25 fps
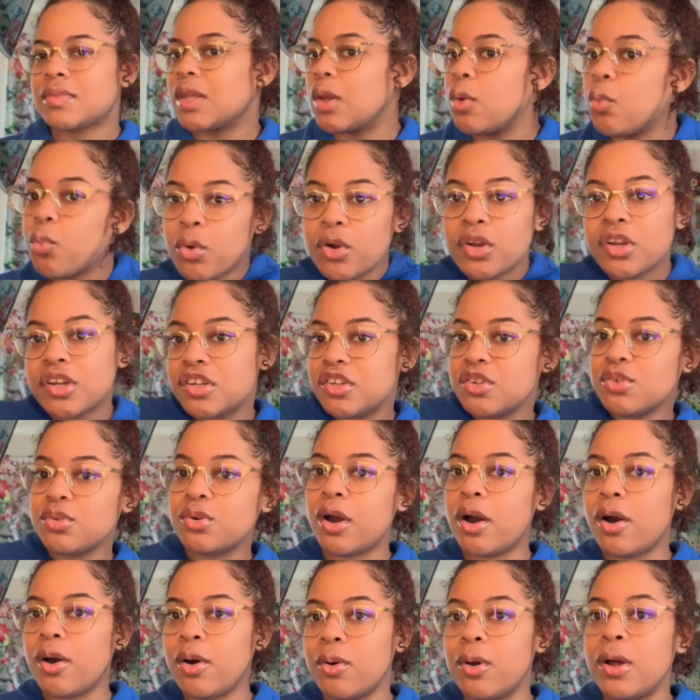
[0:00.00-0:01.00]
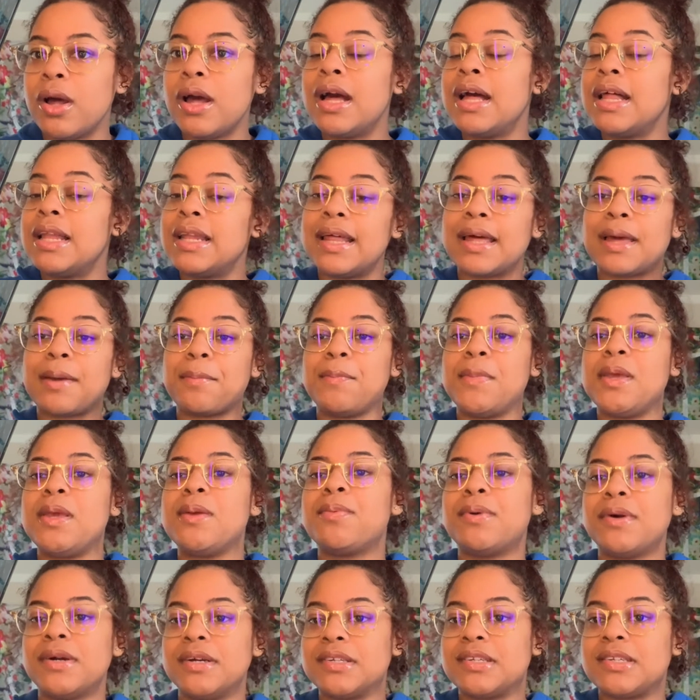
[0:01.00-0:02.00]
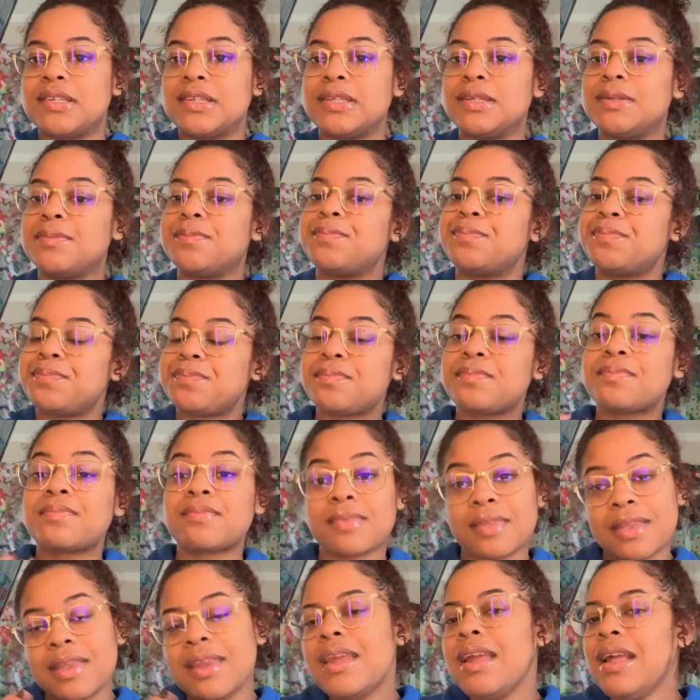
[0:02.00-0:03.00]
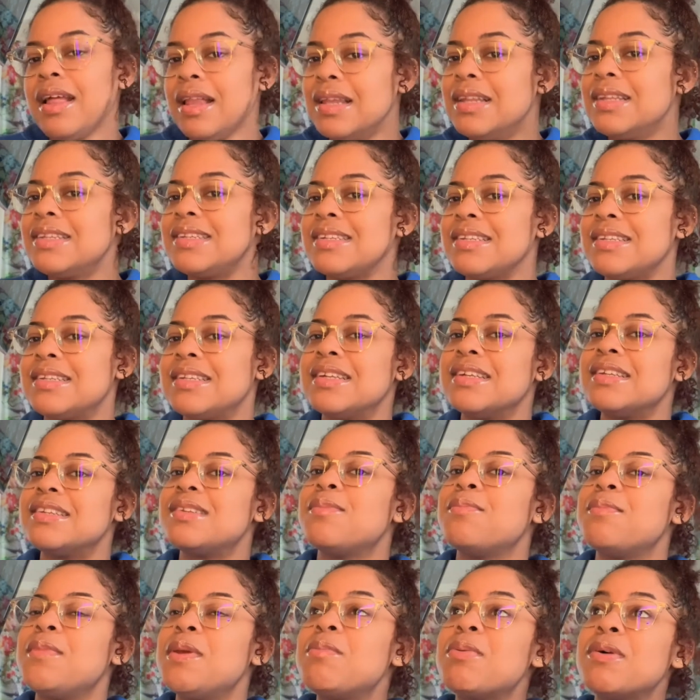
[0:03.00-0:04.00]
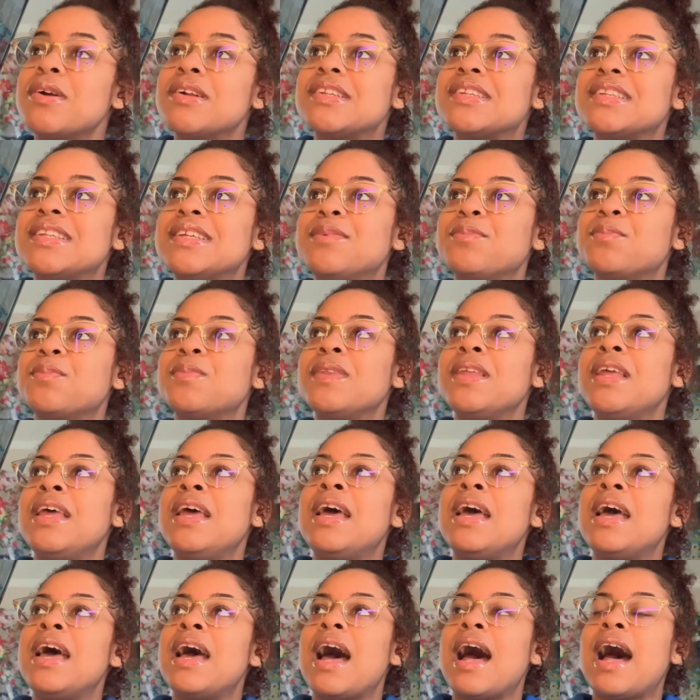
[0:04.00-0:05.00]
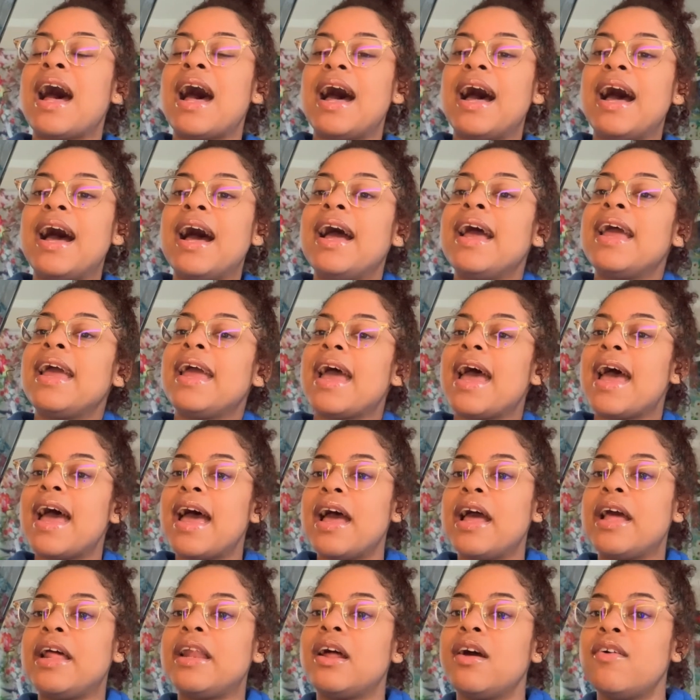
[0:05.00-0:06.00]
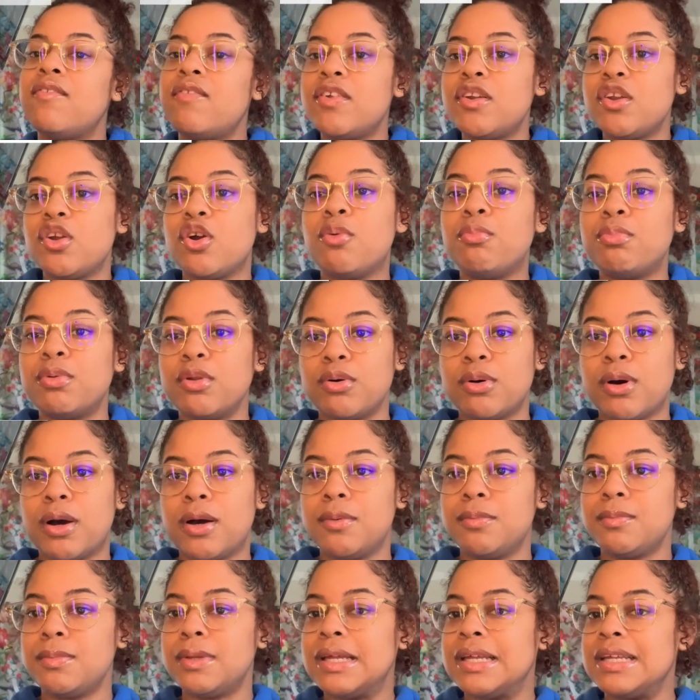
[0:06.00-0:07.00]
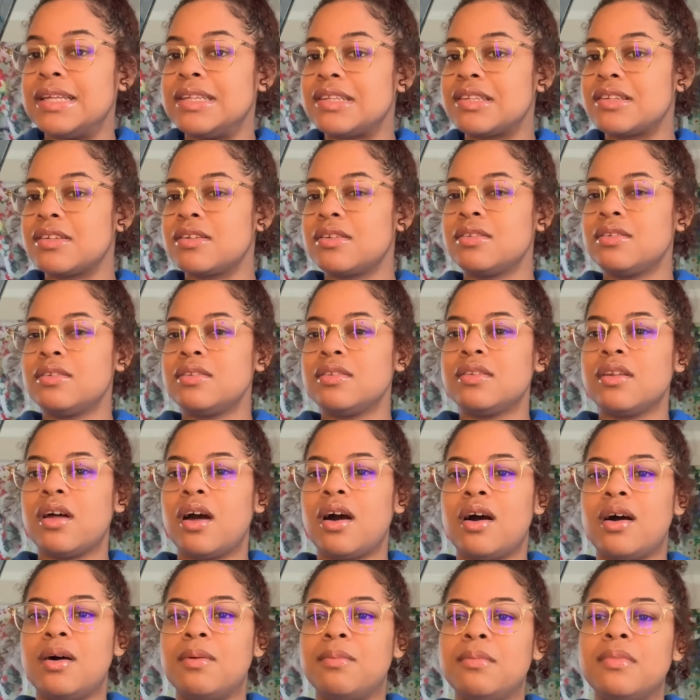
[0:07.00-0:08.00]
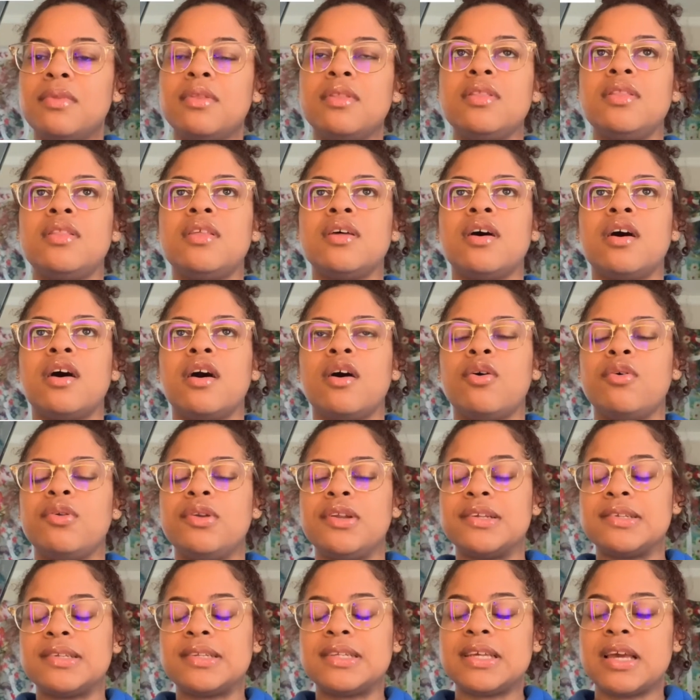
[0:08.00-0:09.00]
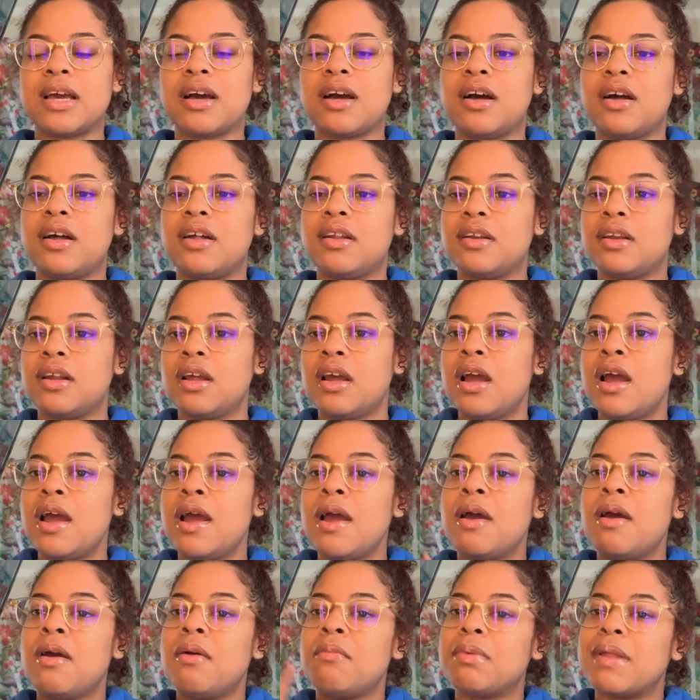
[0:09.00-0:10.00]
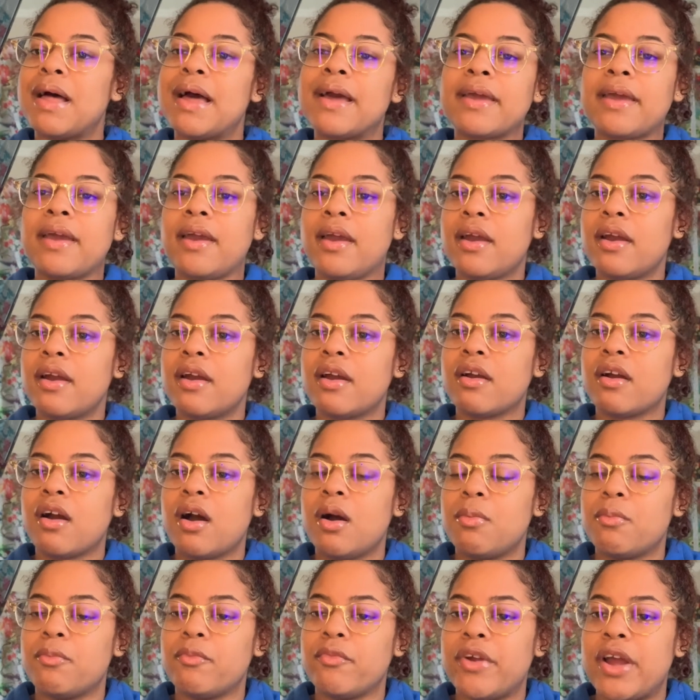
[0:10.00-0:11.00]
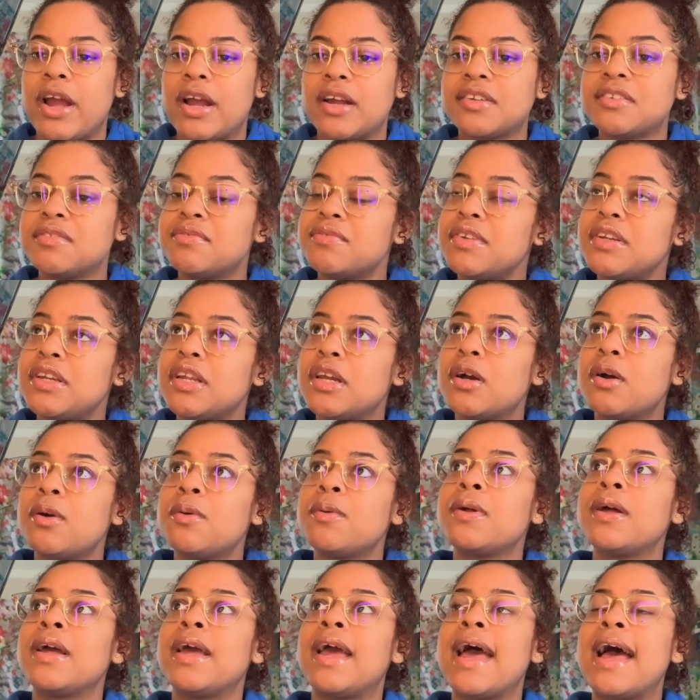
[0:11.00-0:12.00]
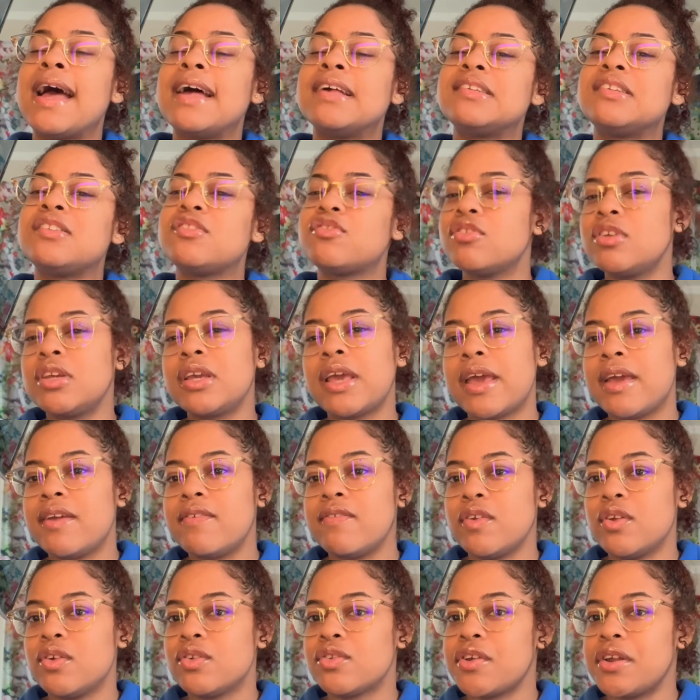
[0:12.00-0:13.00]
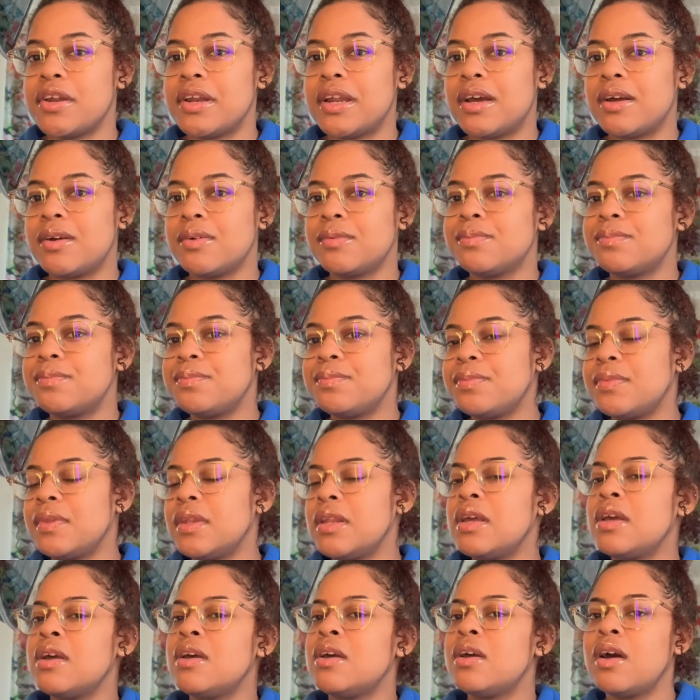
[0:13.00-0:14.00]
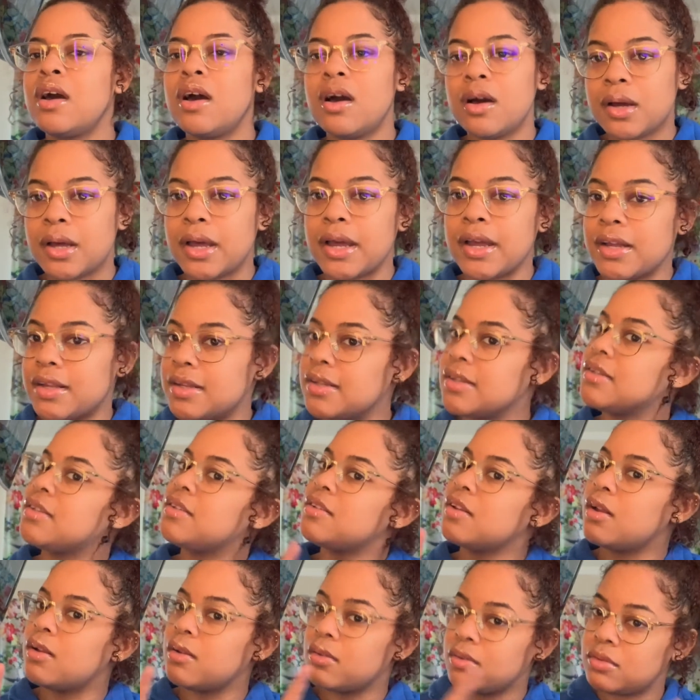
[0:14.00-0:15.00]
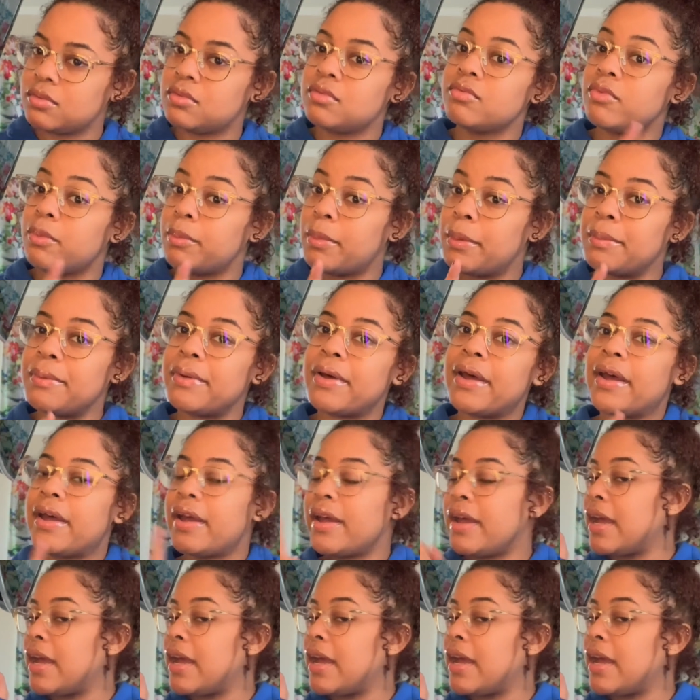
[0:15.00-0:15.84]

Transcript: where did you go? Like, me personally, listen to this, me personally, I had a video blow up. It's the Onision black hair reaction video. It has 3K views right now, okay? So remember that.